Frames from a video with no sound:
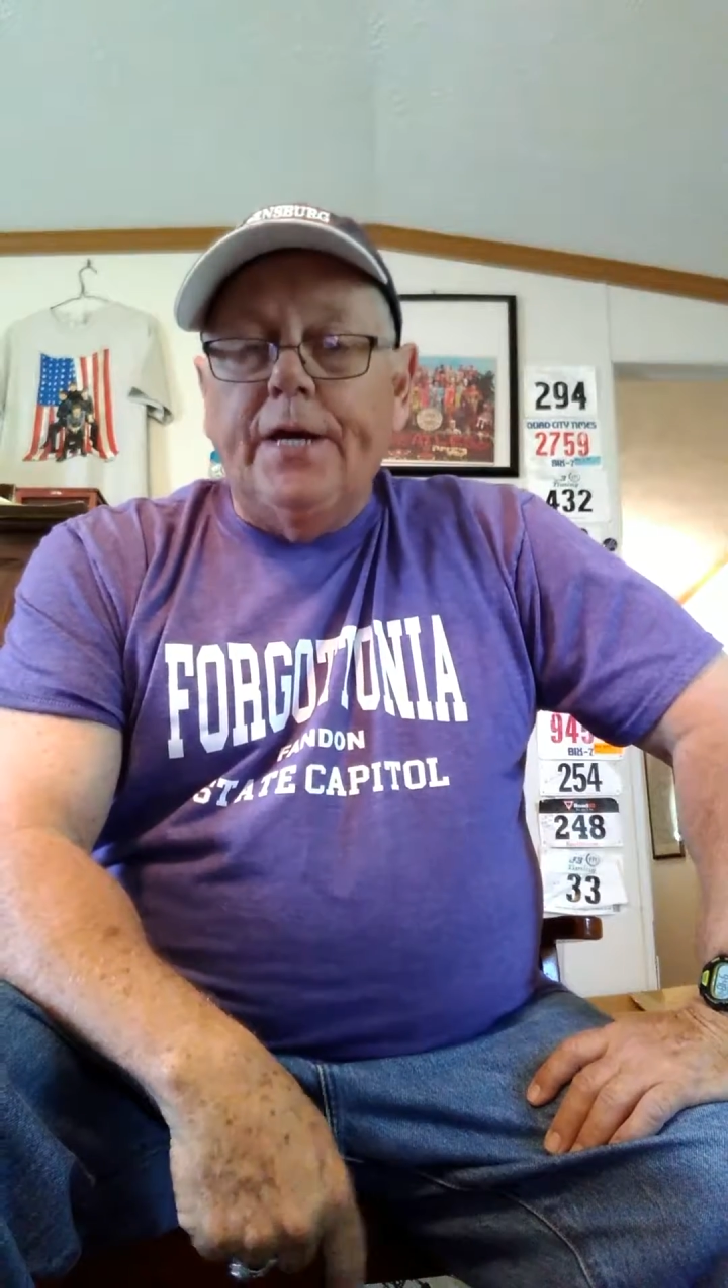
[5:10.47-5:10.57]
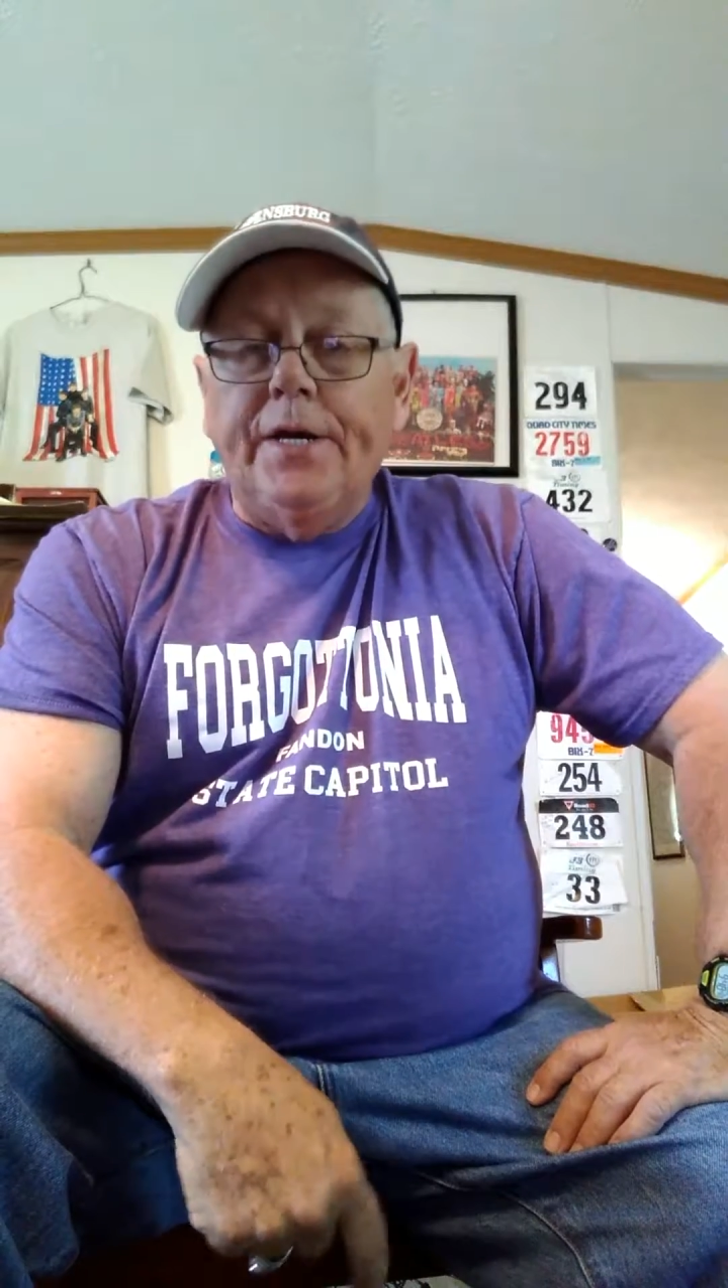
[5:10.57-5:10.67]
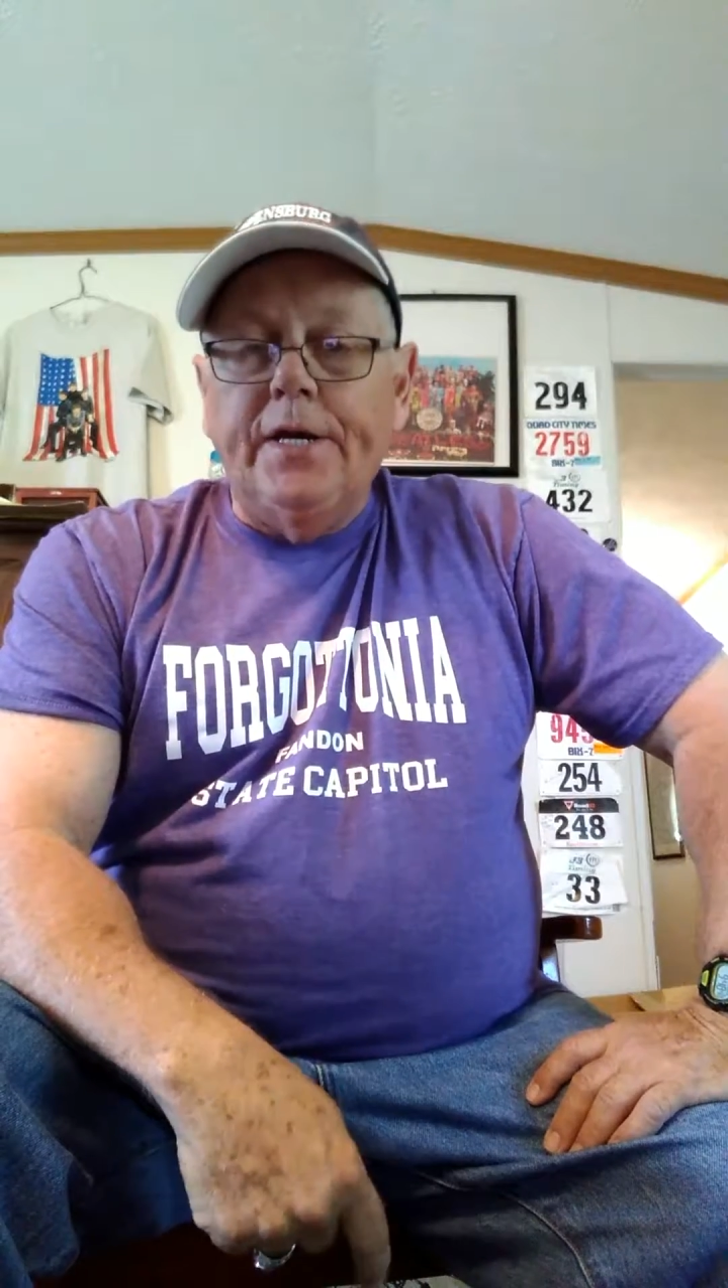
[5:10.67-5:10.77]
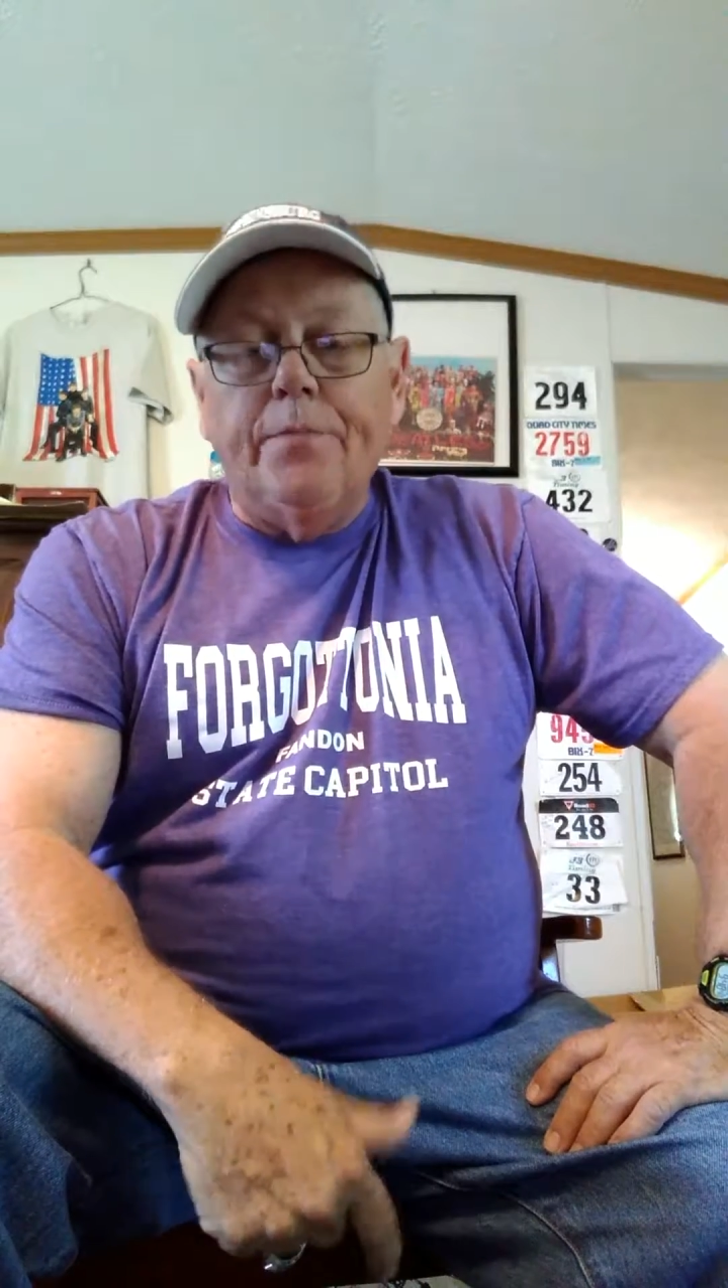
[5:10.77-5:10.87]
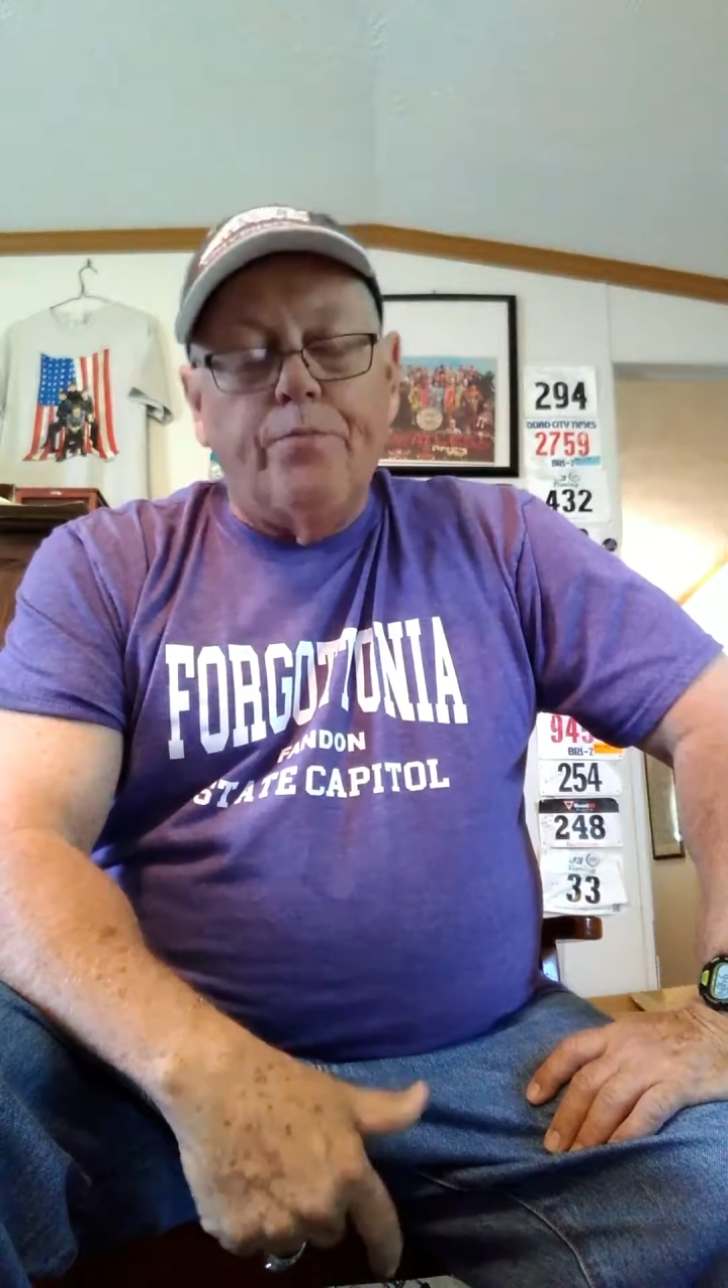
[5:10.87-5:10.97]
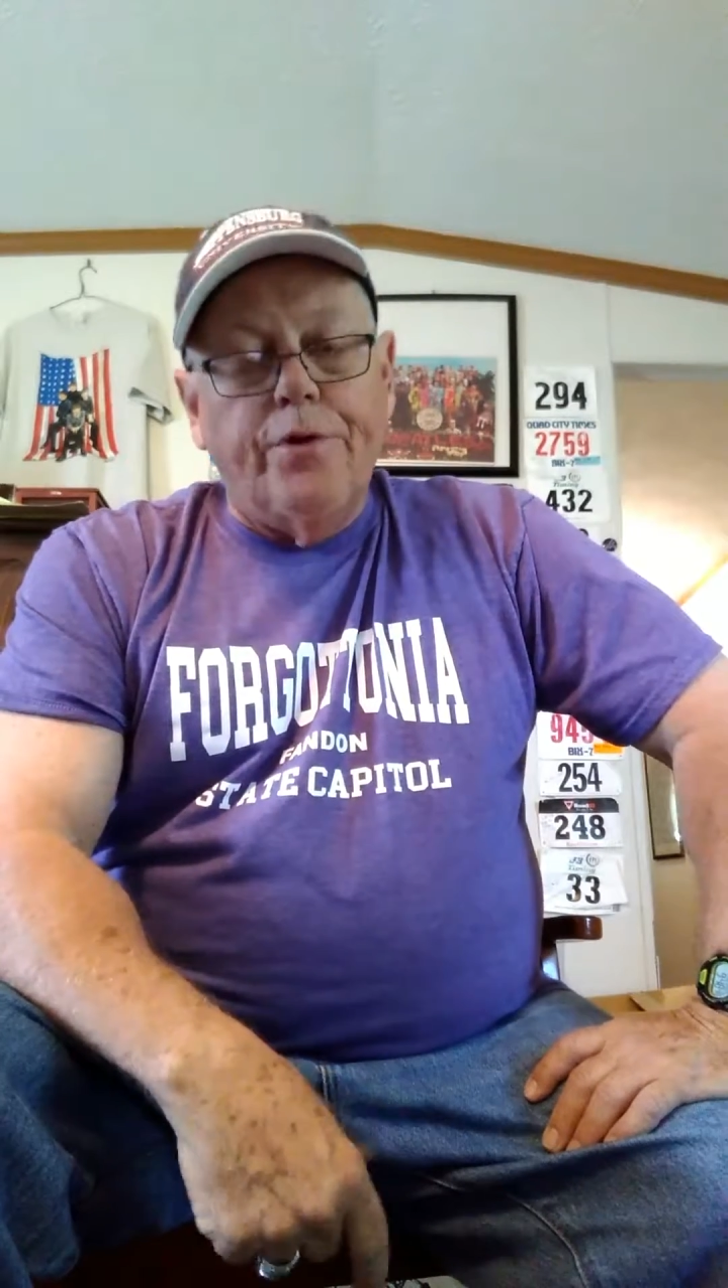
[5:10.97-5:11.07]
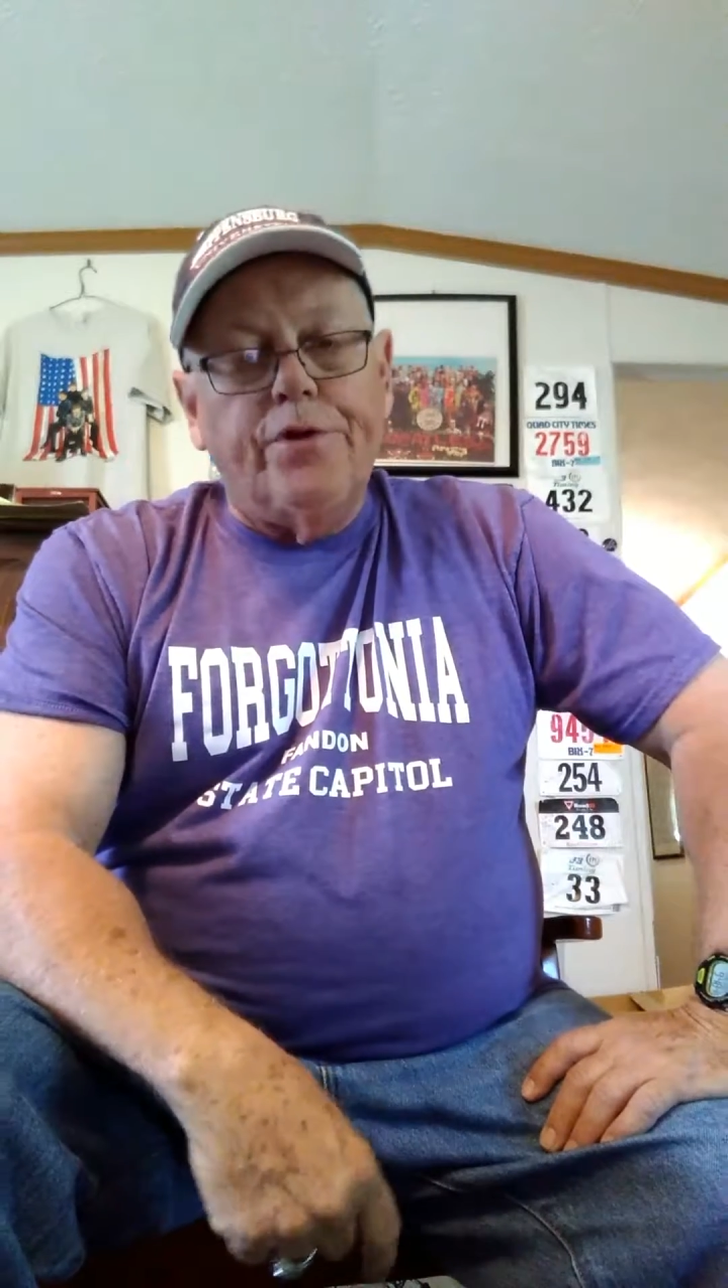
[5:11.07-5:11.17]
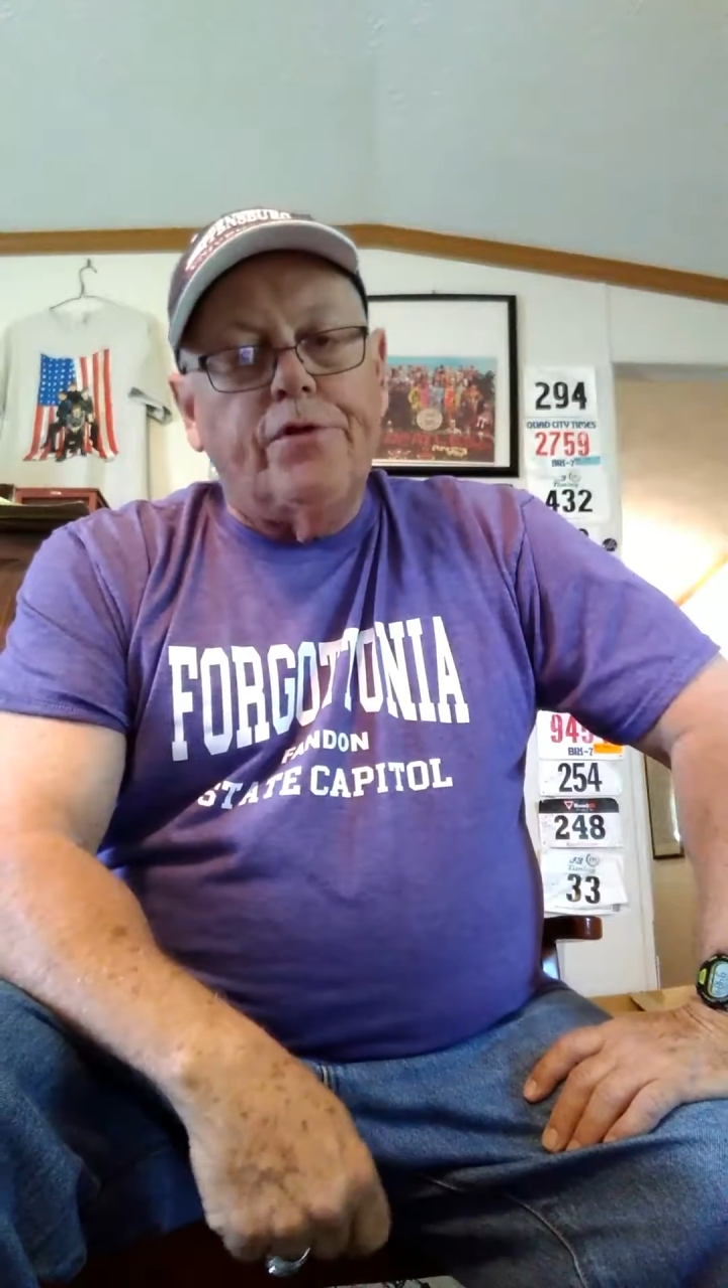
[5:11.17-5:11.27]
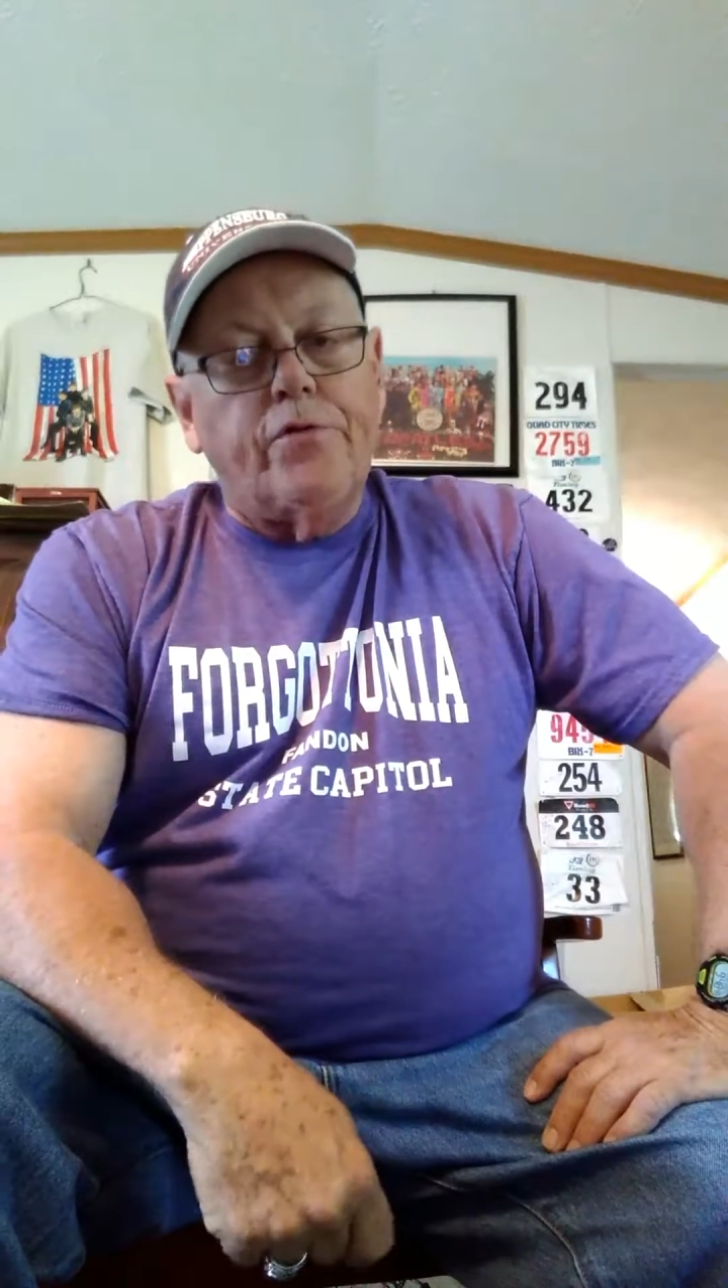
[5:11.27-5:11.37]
needed bridges,